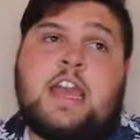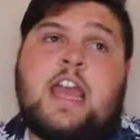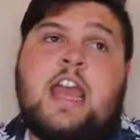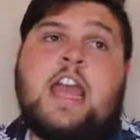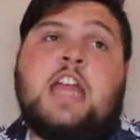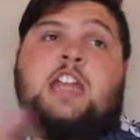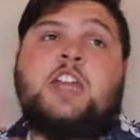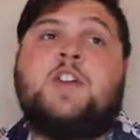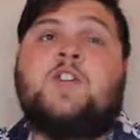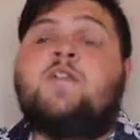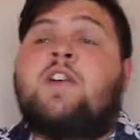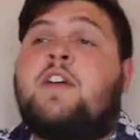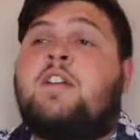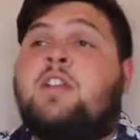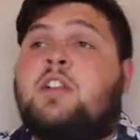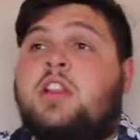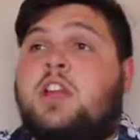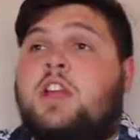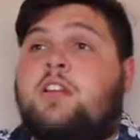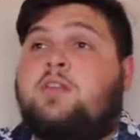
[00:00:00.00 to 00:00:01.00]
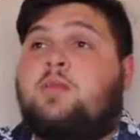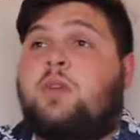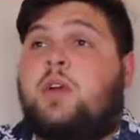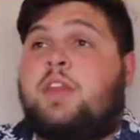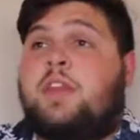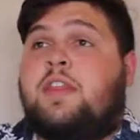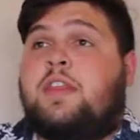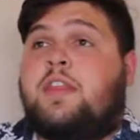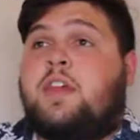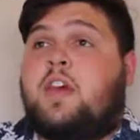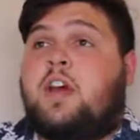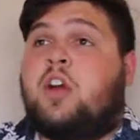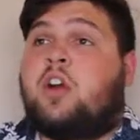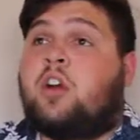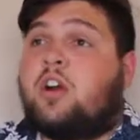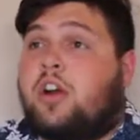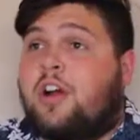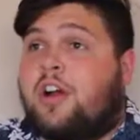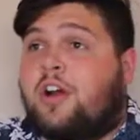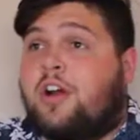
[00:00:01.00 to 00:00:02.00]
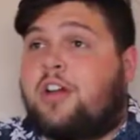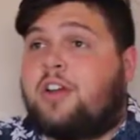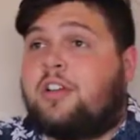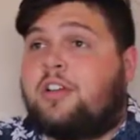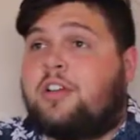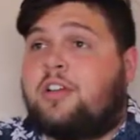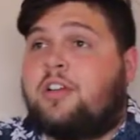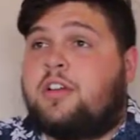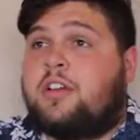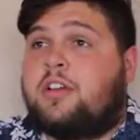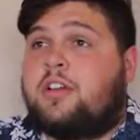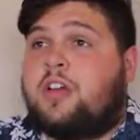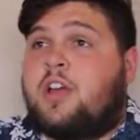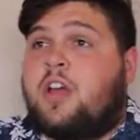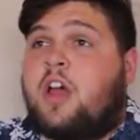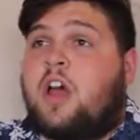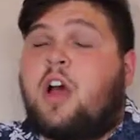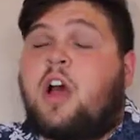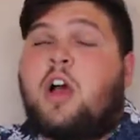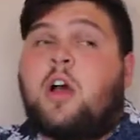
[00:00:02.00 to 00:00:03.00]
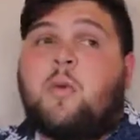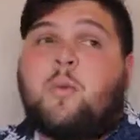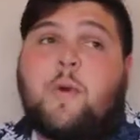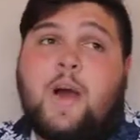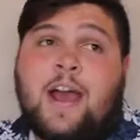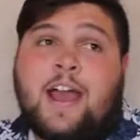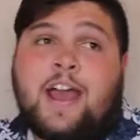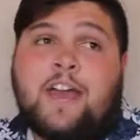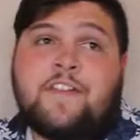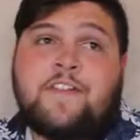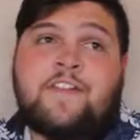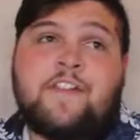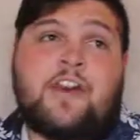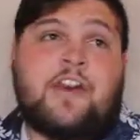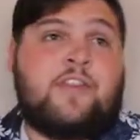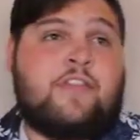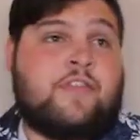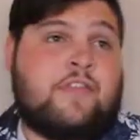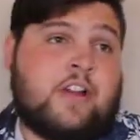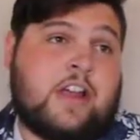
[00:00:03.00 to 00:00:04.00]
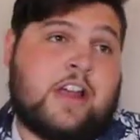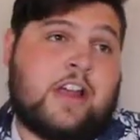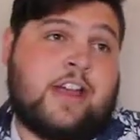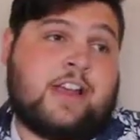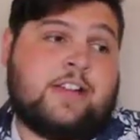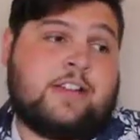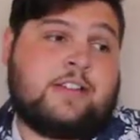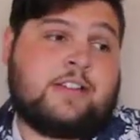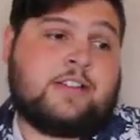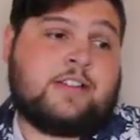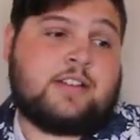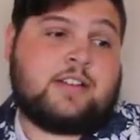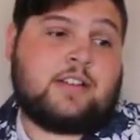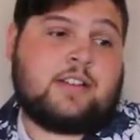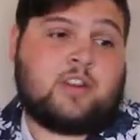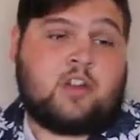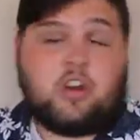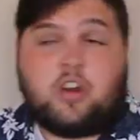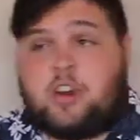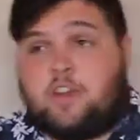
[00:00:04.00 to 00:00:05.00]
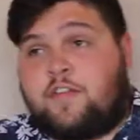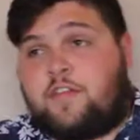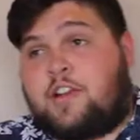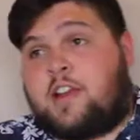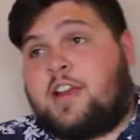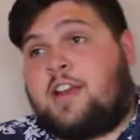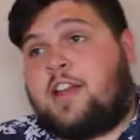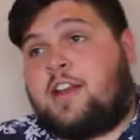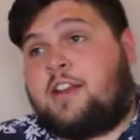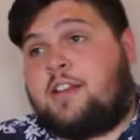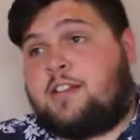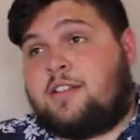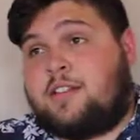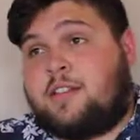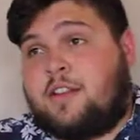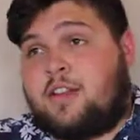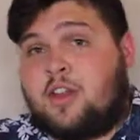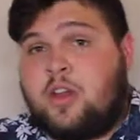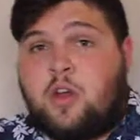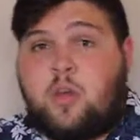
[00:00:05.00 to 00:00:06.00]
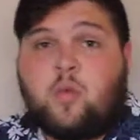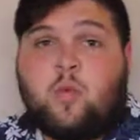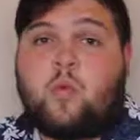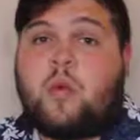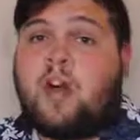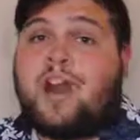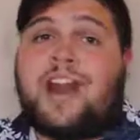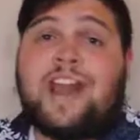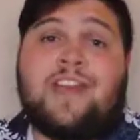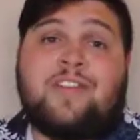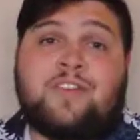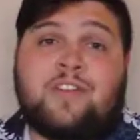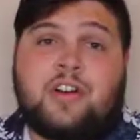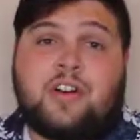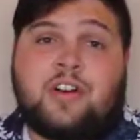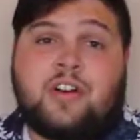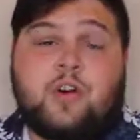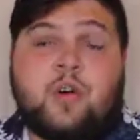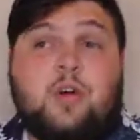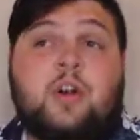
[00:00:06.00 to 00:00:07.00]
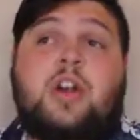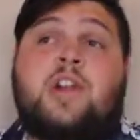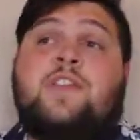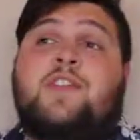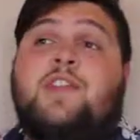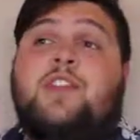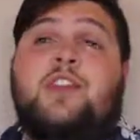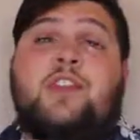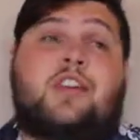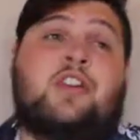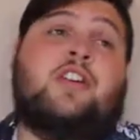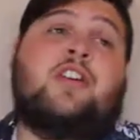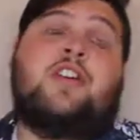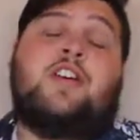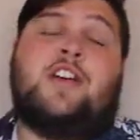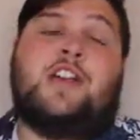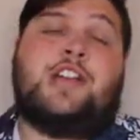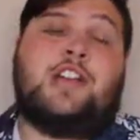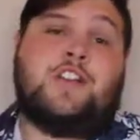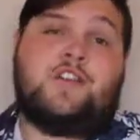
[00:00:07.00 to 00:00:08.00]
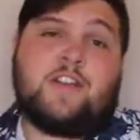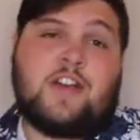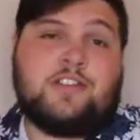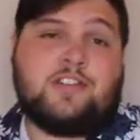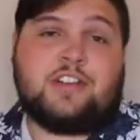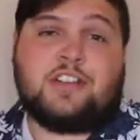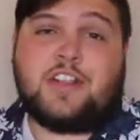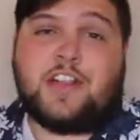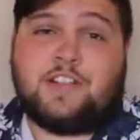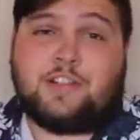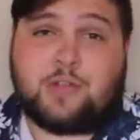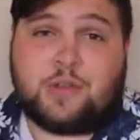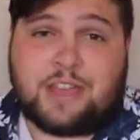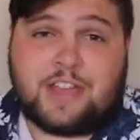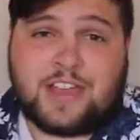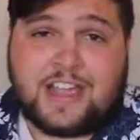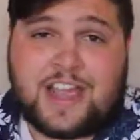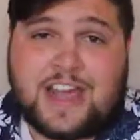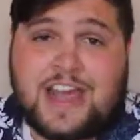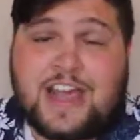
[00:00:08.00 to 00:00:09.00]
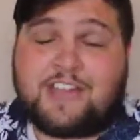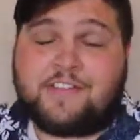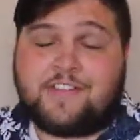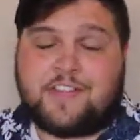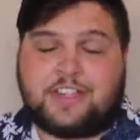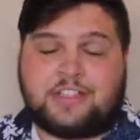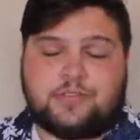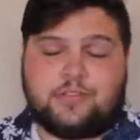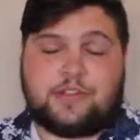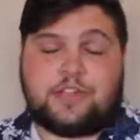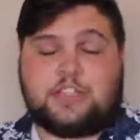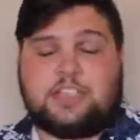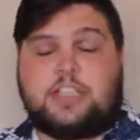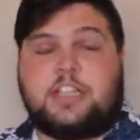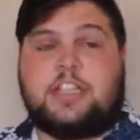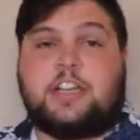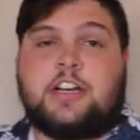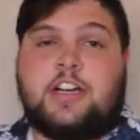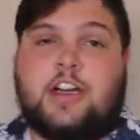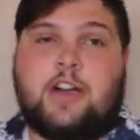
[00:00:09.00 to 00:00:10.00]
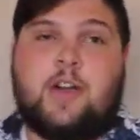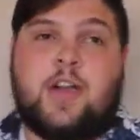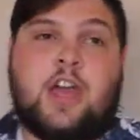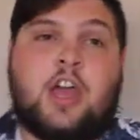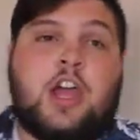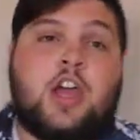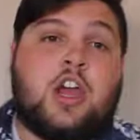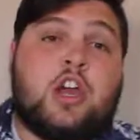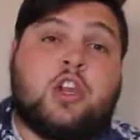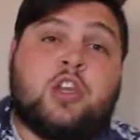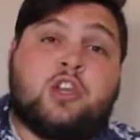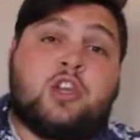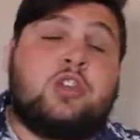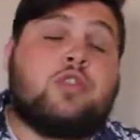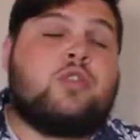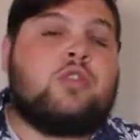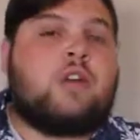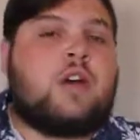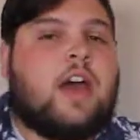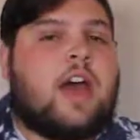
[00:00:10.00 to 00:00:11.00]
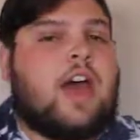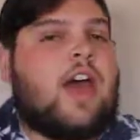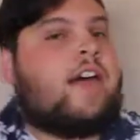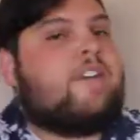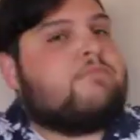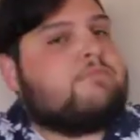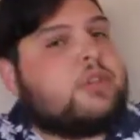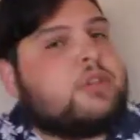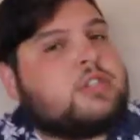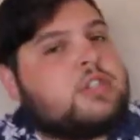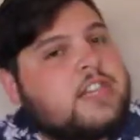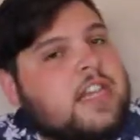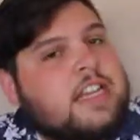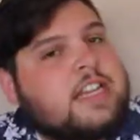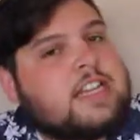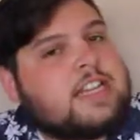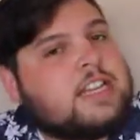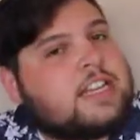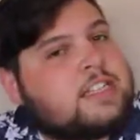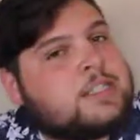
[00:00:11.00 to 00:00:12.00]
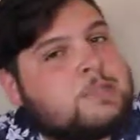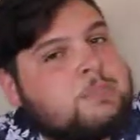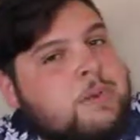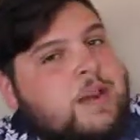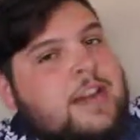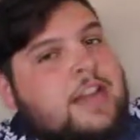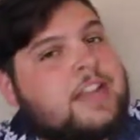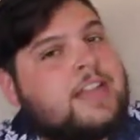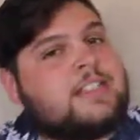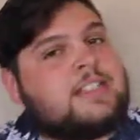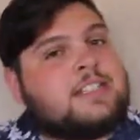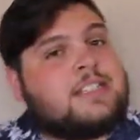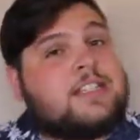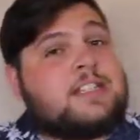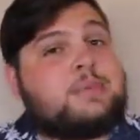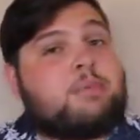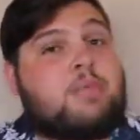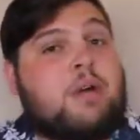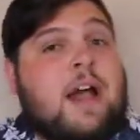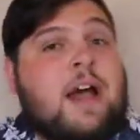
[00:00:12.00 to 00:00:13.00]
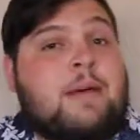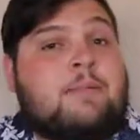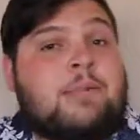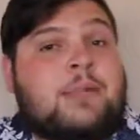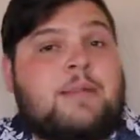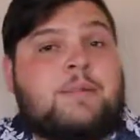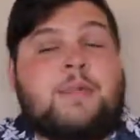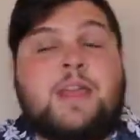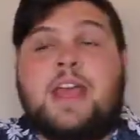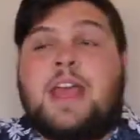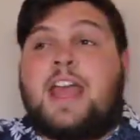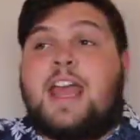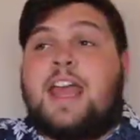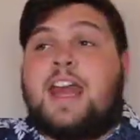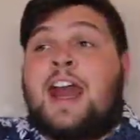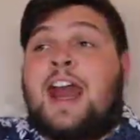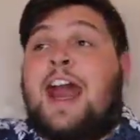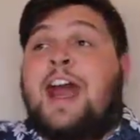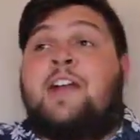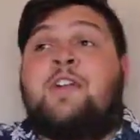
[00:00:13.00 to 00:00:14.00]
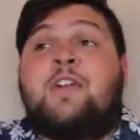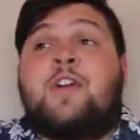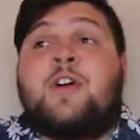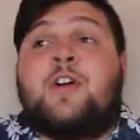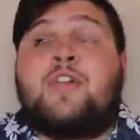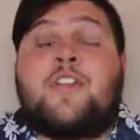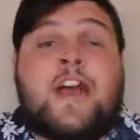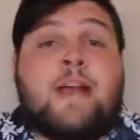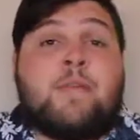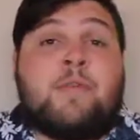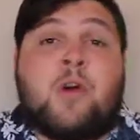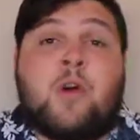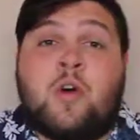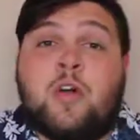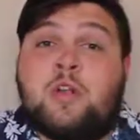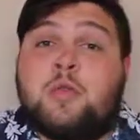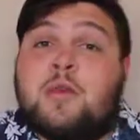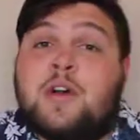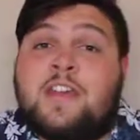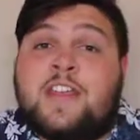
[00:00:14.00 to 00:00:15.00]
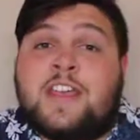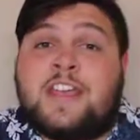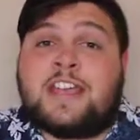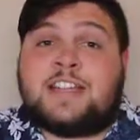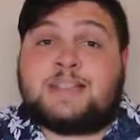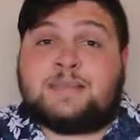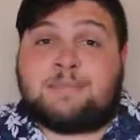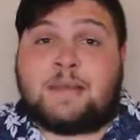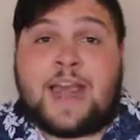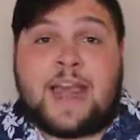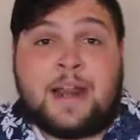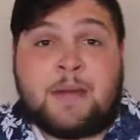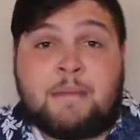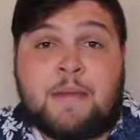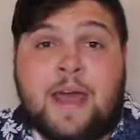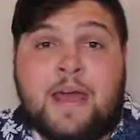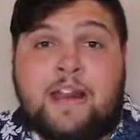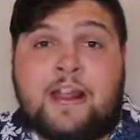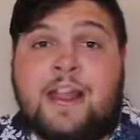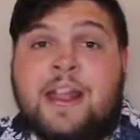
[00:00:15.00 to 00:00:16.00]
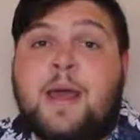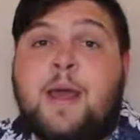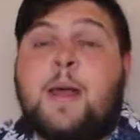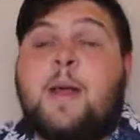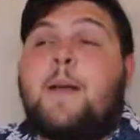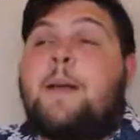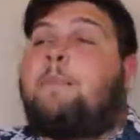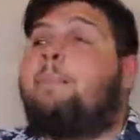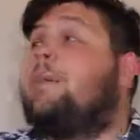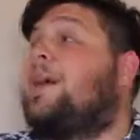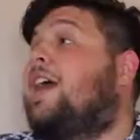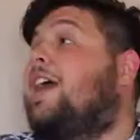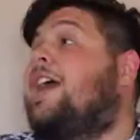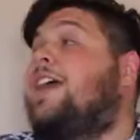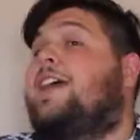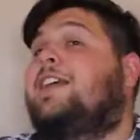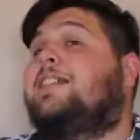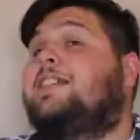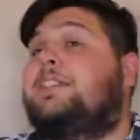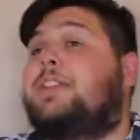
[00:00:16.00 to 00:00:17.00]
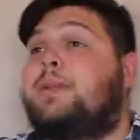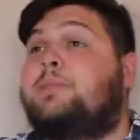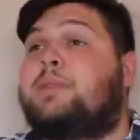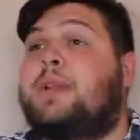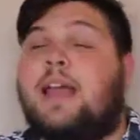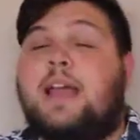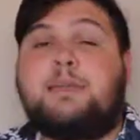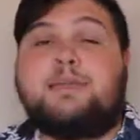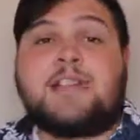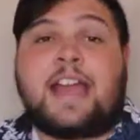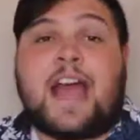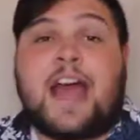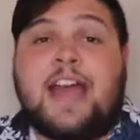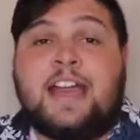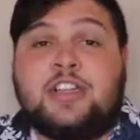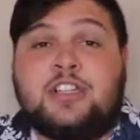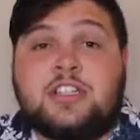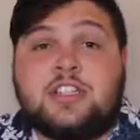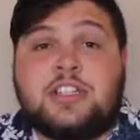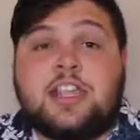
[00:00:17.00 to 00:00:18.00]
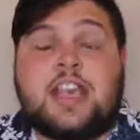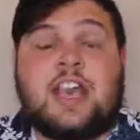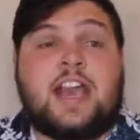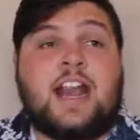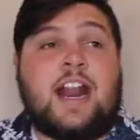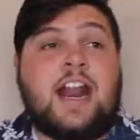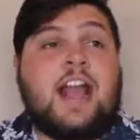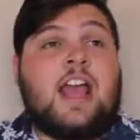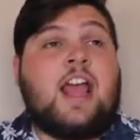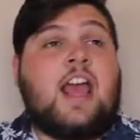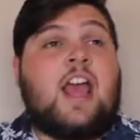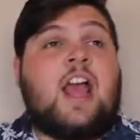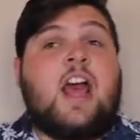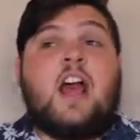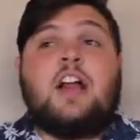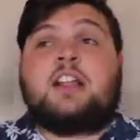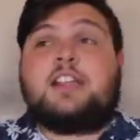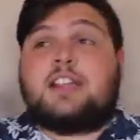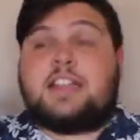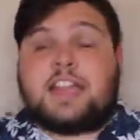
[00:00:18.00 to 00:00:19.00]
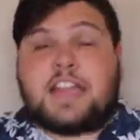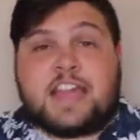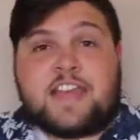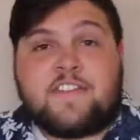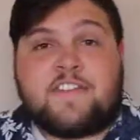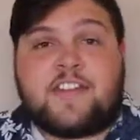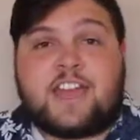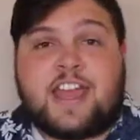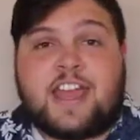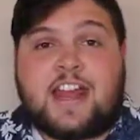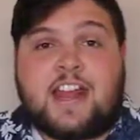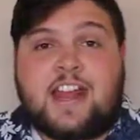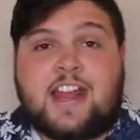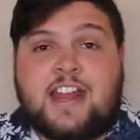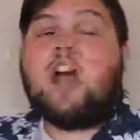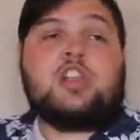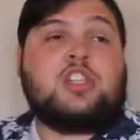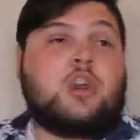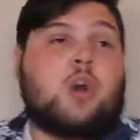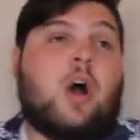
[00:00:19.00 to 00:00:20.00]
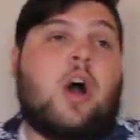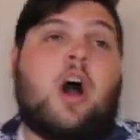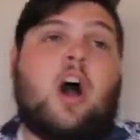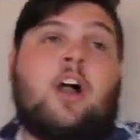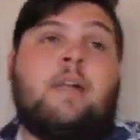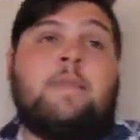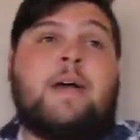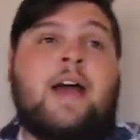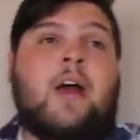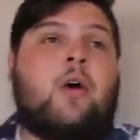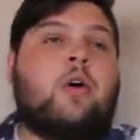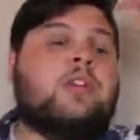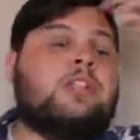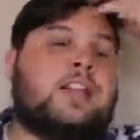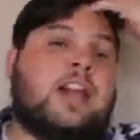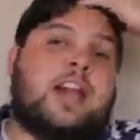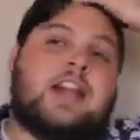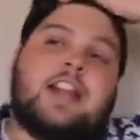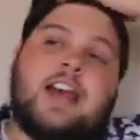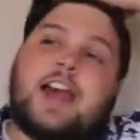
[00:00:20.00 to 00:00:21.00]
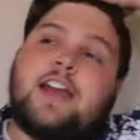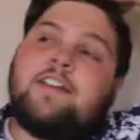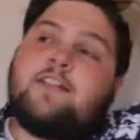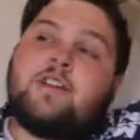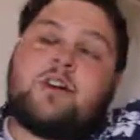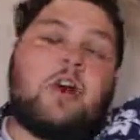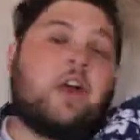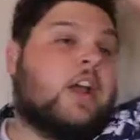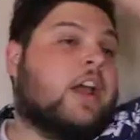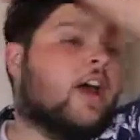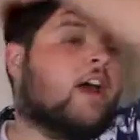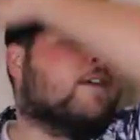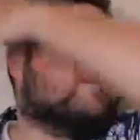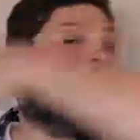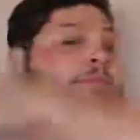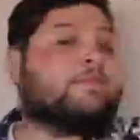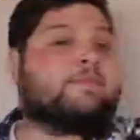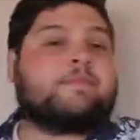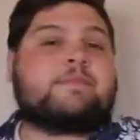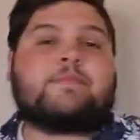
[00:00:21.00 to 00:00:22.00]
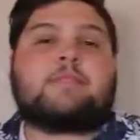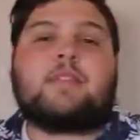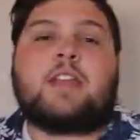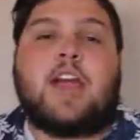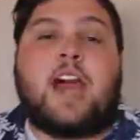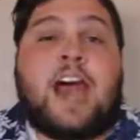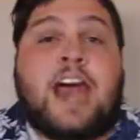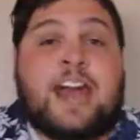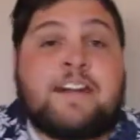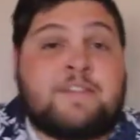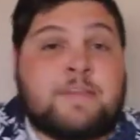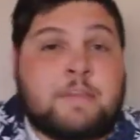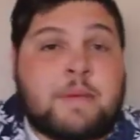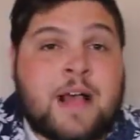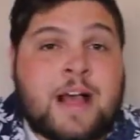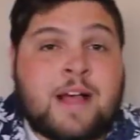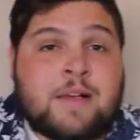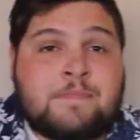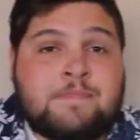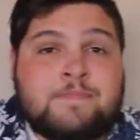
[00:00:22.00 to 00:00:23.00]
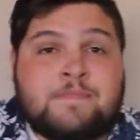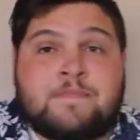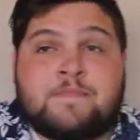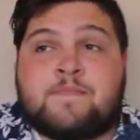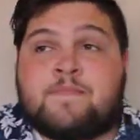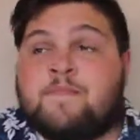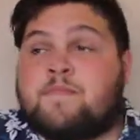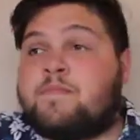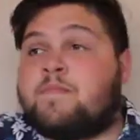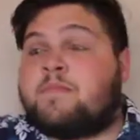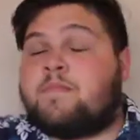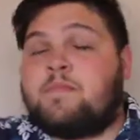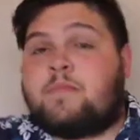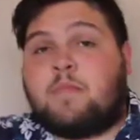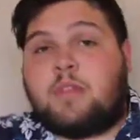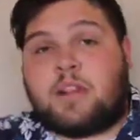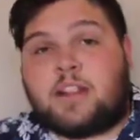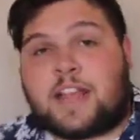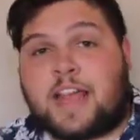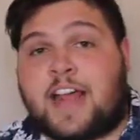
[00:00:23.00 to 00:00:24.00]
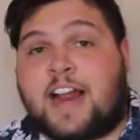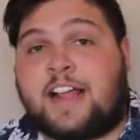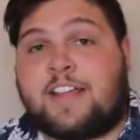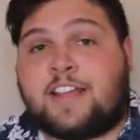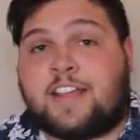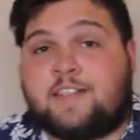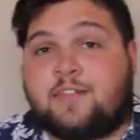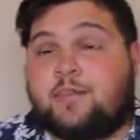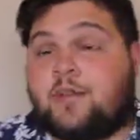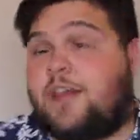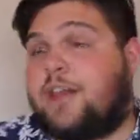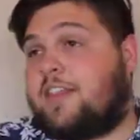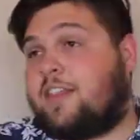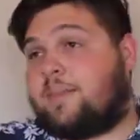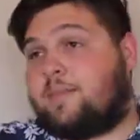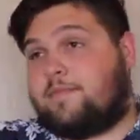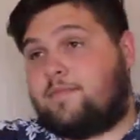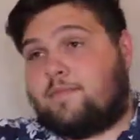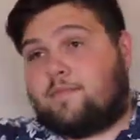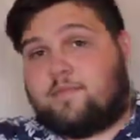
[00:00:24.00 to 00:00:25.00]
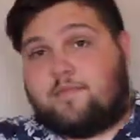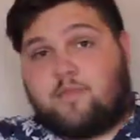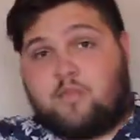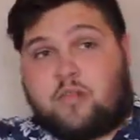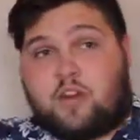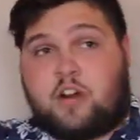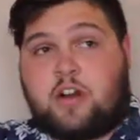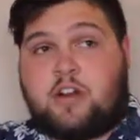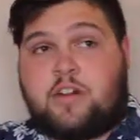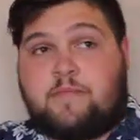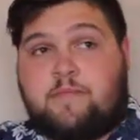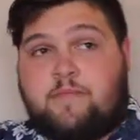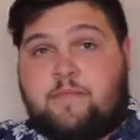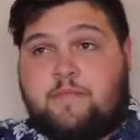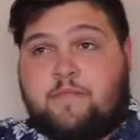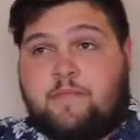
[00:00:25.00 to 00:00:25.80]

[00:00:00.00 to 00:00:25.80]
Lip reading: and you've ever lived with a girl, a wife, a friend, girlfriend, whatever, or if you're a girl and you've ever lived with a guy, vice versa, you know, you have most likely experienced this problem. And I don't know if I'm the only one that gets mad about it, but sometimes I just get livid. So all my whole entire life growing up, I have a mom that I lived with for